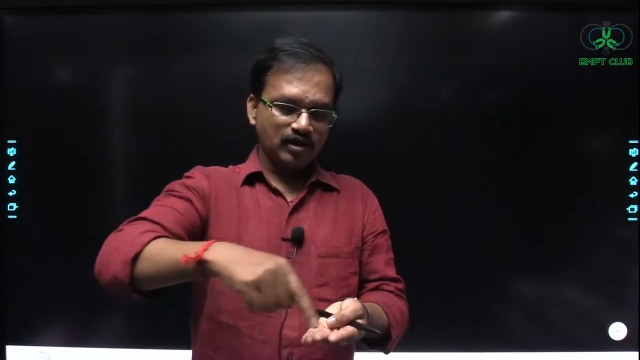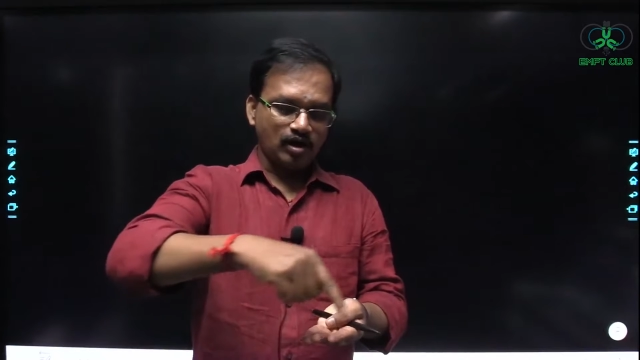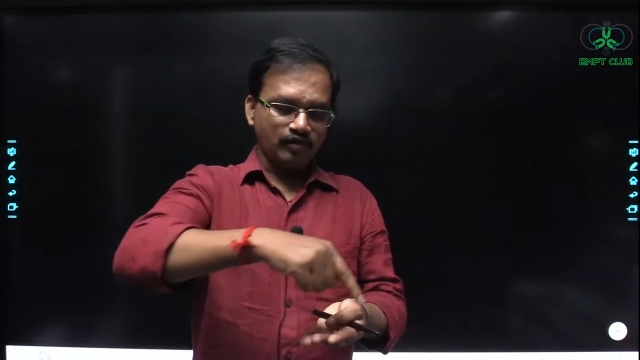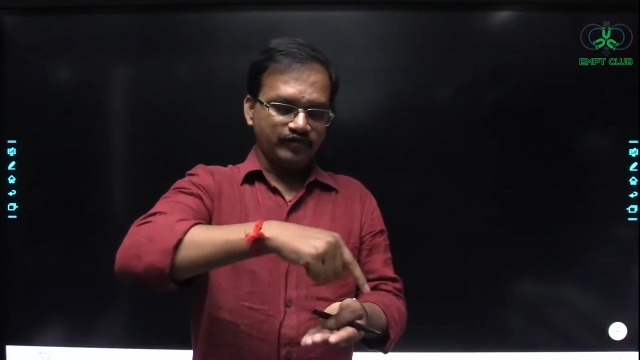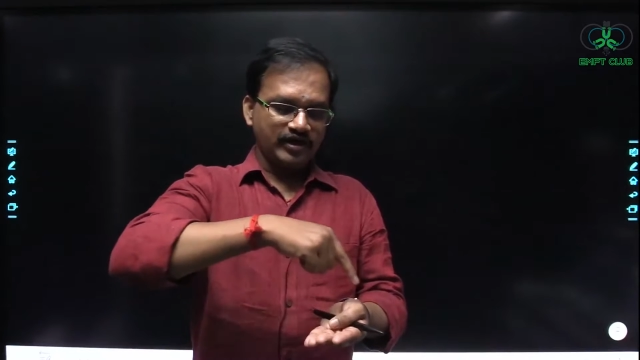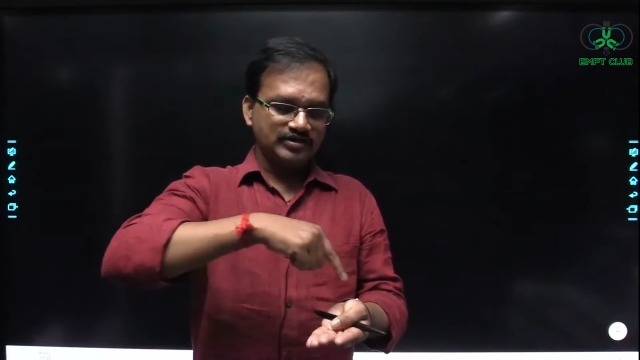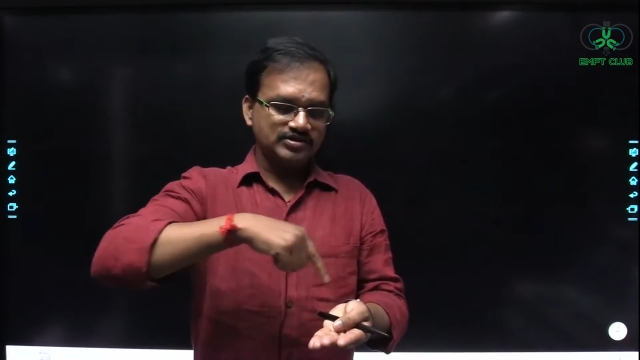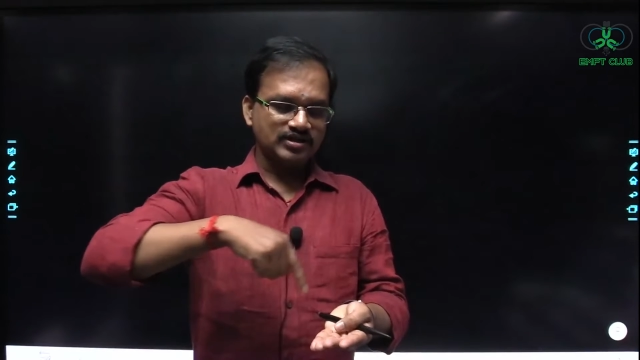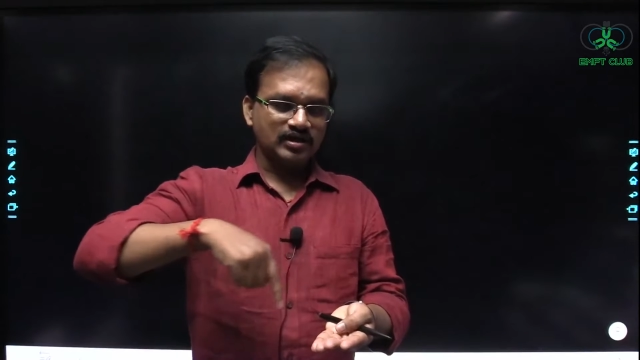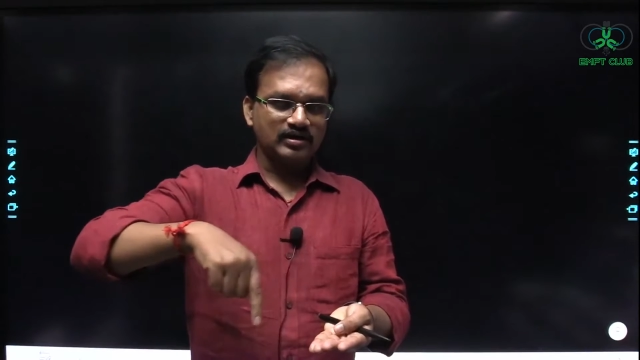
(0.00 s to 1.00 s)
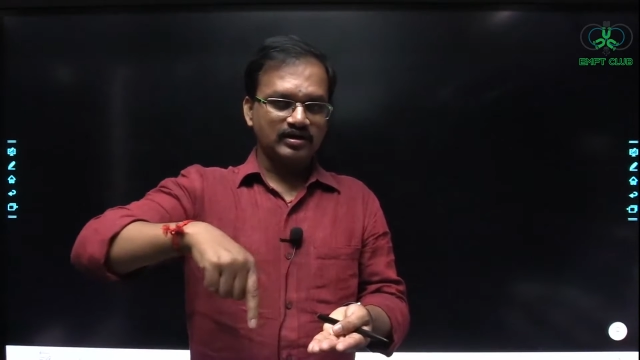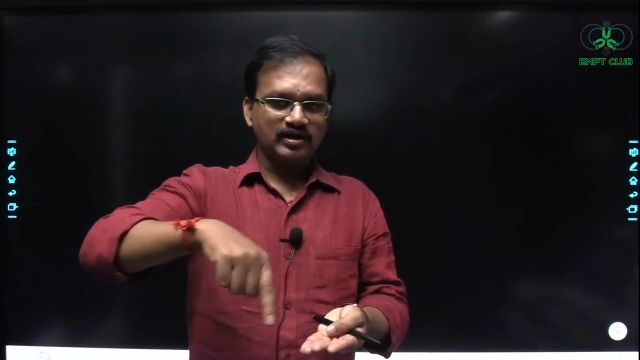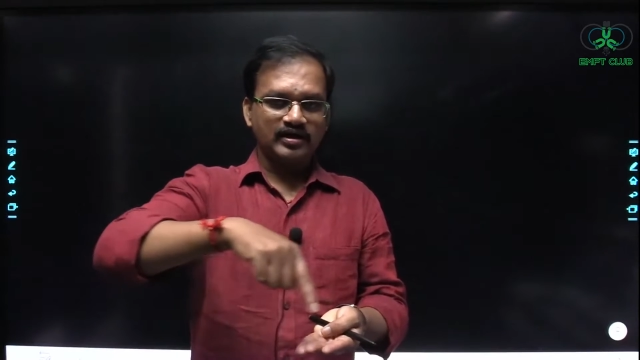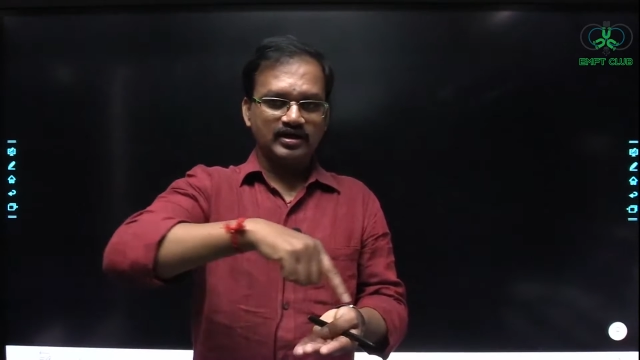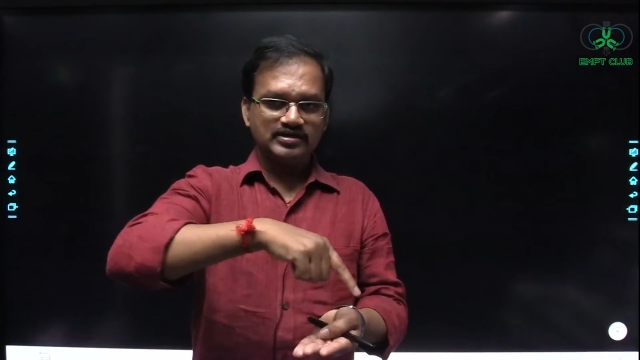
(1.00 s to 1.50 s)
of each circular
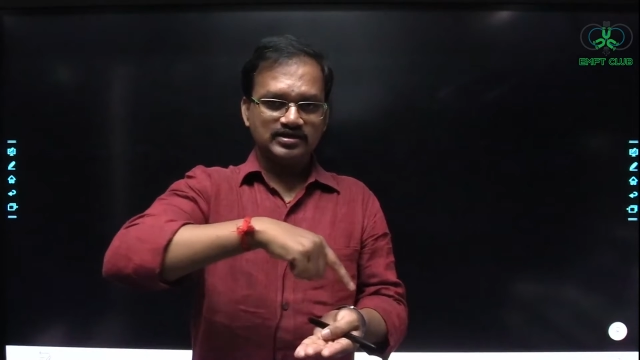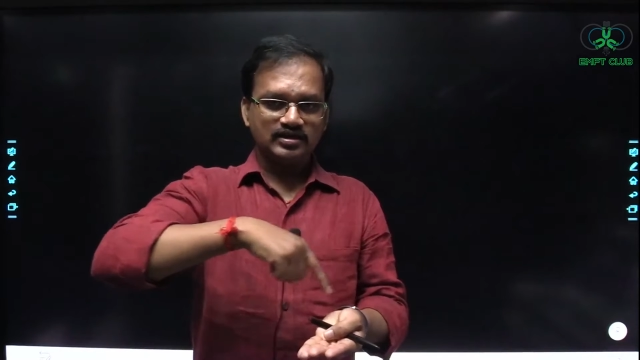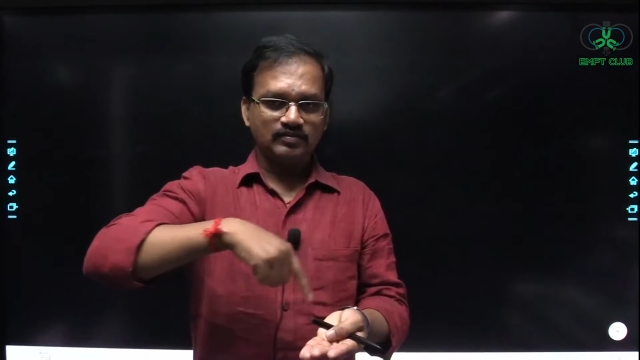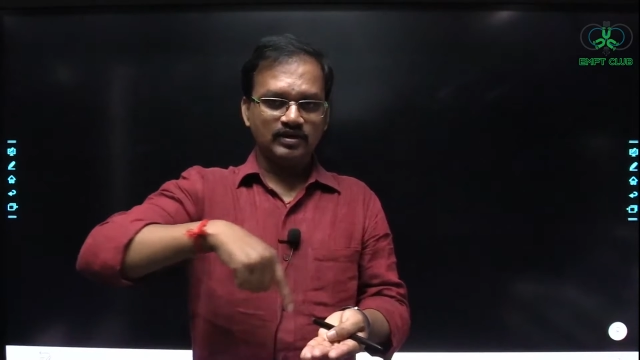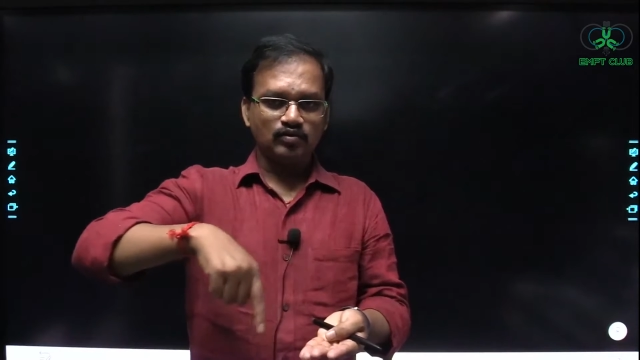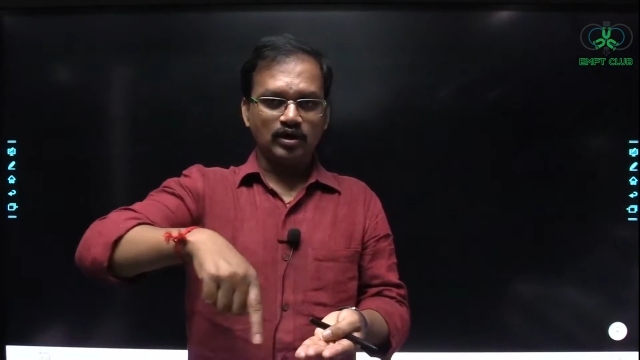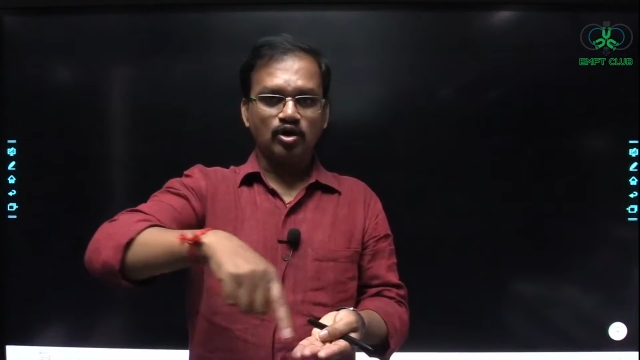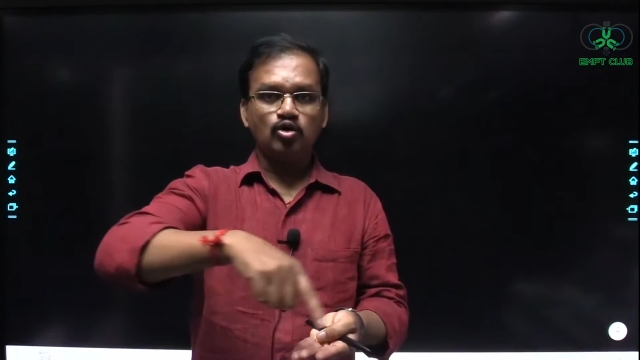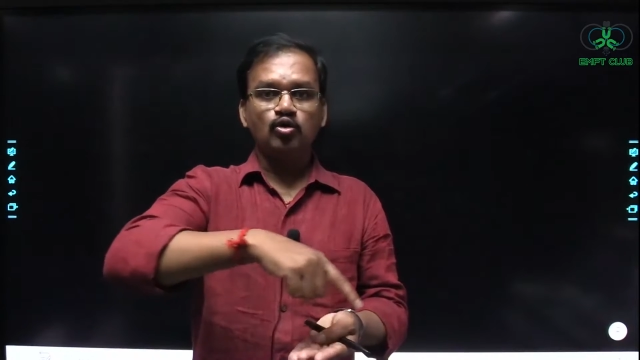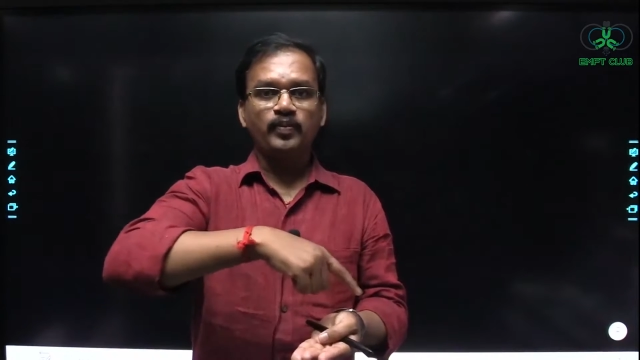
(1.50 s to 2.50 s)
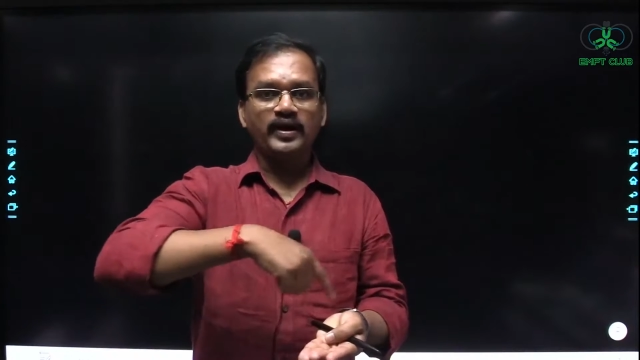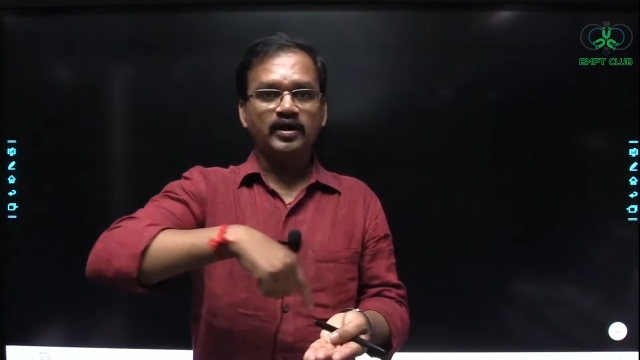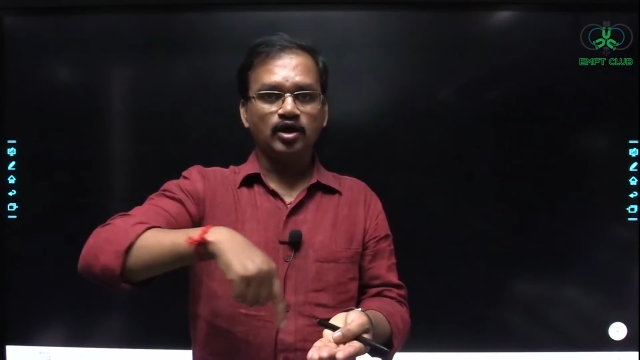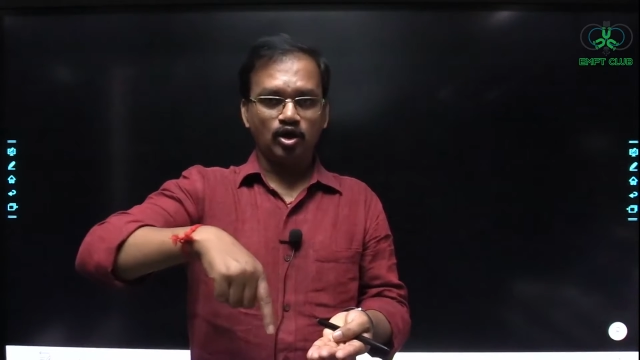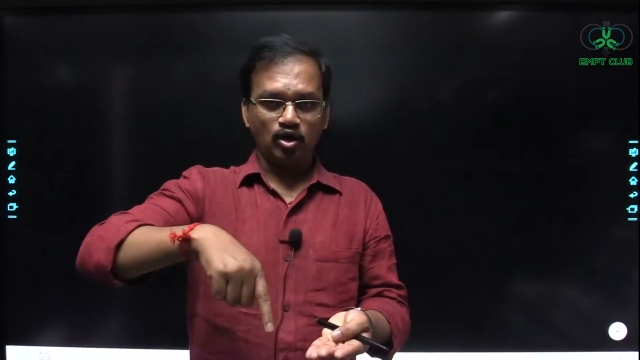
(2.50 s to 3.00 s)
ring is nothing but what? 2 pi
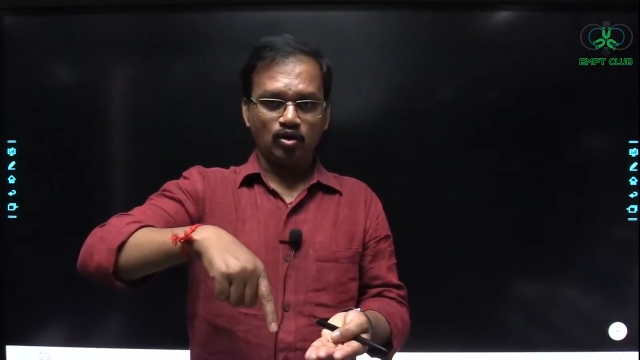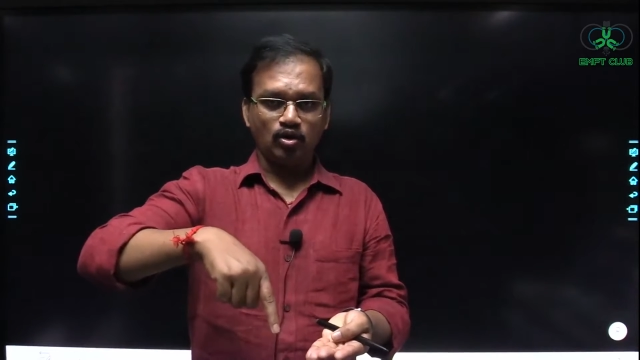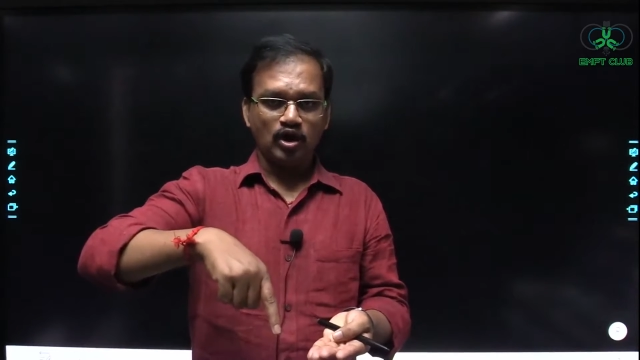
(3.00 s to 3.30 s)
rho.